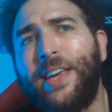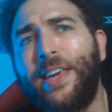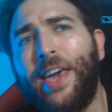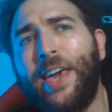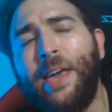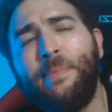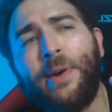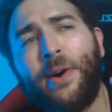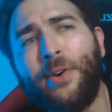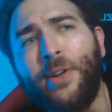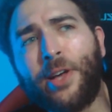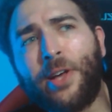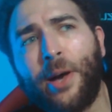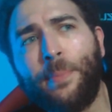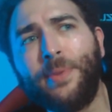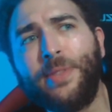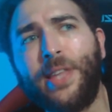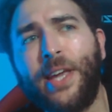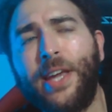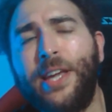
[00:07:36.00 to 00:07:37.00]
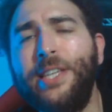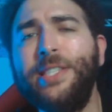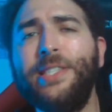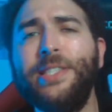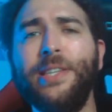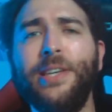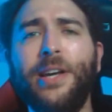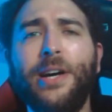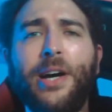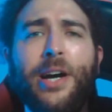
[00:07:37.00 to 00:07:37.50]
came out a couple
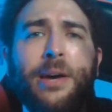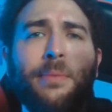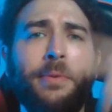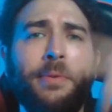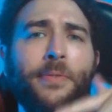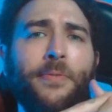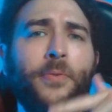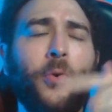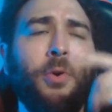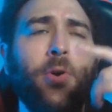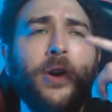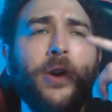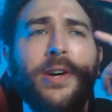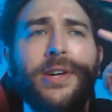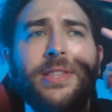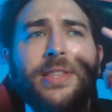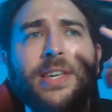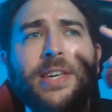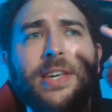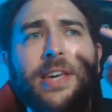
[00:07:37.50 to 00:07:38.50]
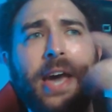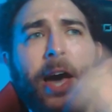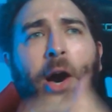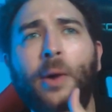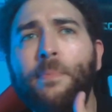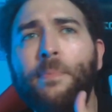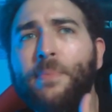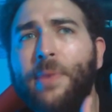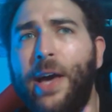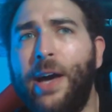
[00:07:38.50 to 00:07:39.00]
days before the
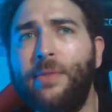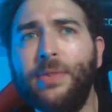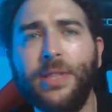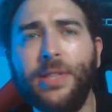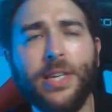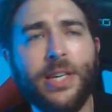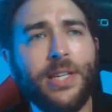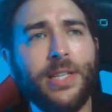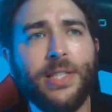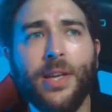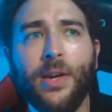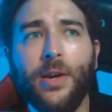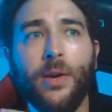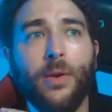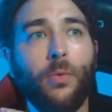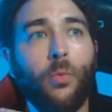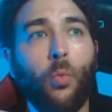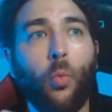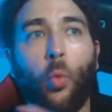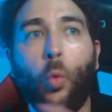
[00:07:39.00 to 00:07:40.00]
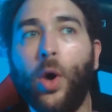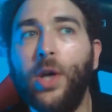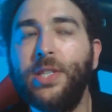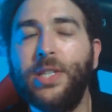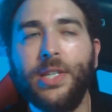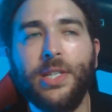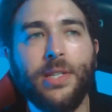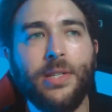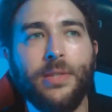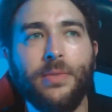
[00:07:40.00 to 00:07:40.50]
album got released
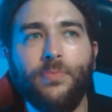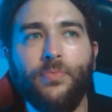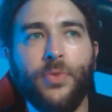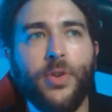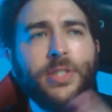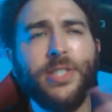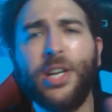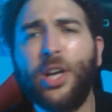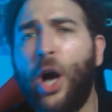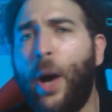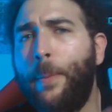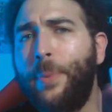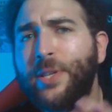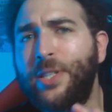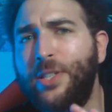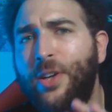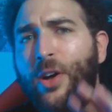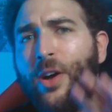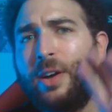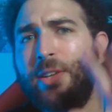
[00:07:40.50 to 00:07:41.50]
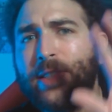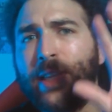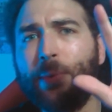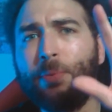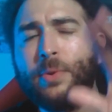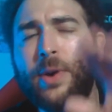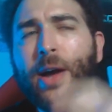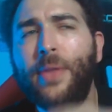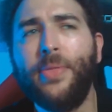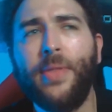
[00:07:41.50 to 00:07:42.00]
there's a couple songs that
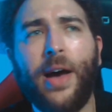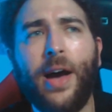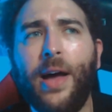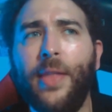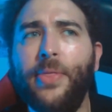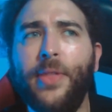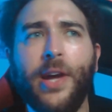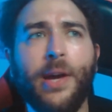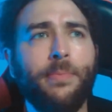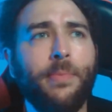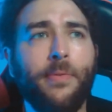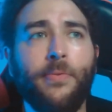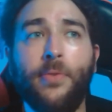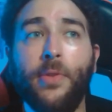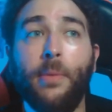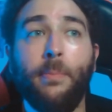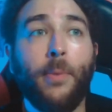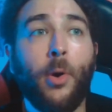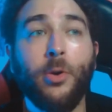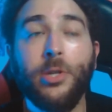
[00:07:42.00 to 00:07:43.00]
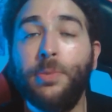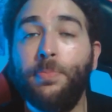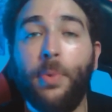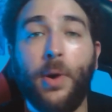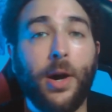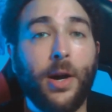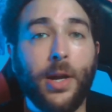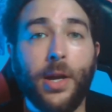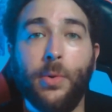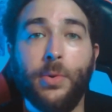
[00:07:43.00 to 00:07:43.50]
were on there, but for the most
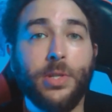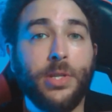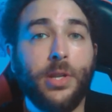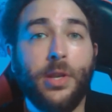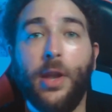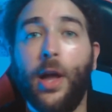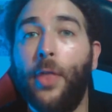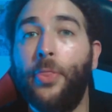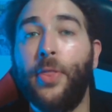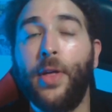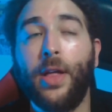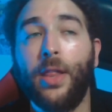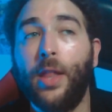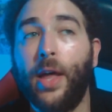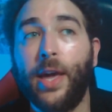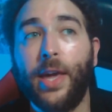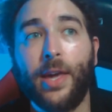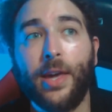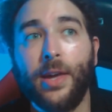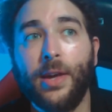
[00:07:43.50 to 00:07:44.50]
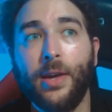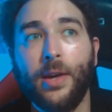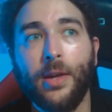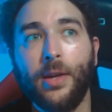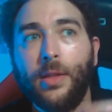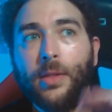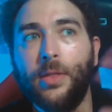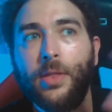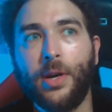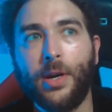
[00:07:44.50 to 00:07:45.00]
part, it was nothing like
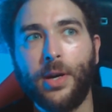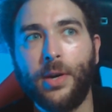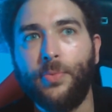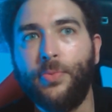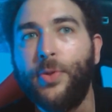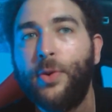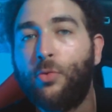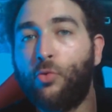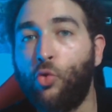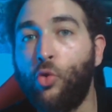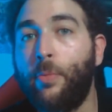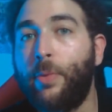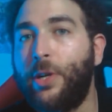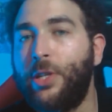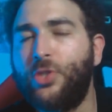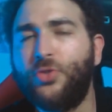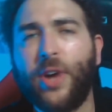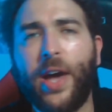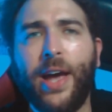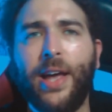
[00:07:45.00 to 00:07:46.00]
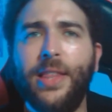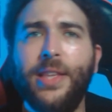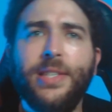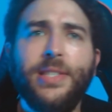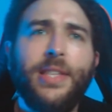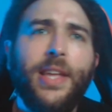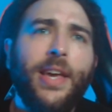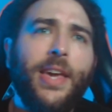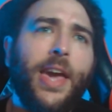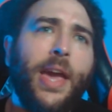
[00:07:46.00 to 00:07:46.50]
the rumored track
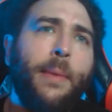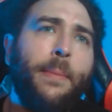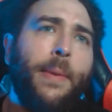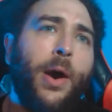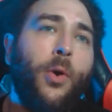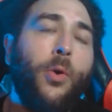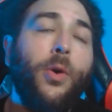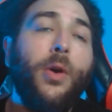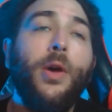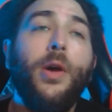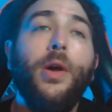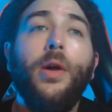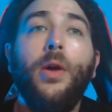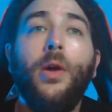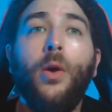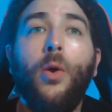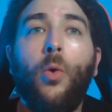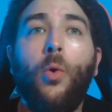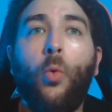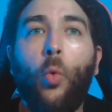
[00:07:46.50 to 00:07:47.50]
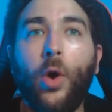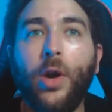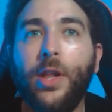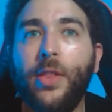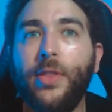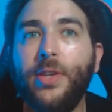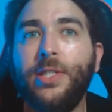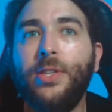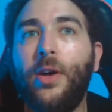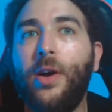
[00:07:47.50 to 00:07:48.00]
list that came out. One of
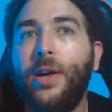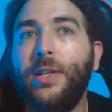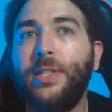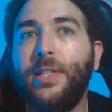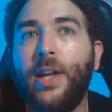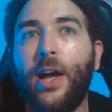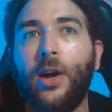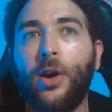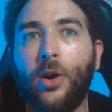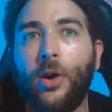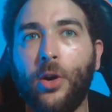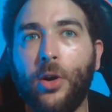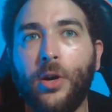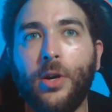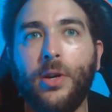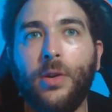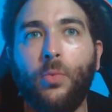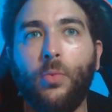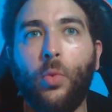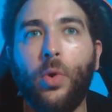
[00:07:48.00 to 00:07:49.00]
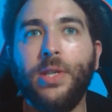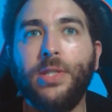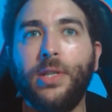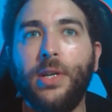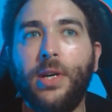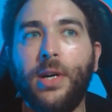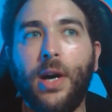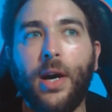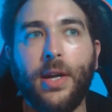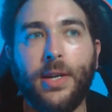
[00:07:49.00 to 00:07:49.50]
the songs that I heard was
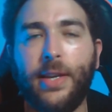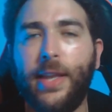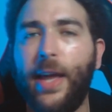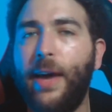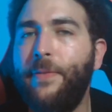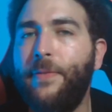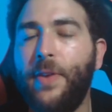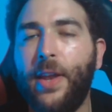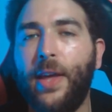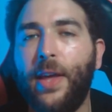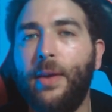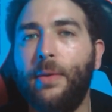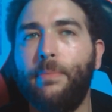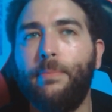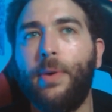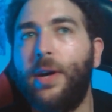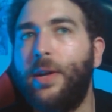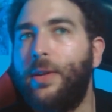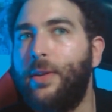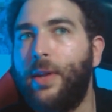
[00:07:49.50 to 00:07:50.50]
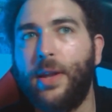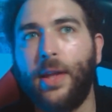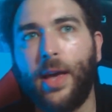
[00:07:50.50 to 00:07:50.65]
a definite, but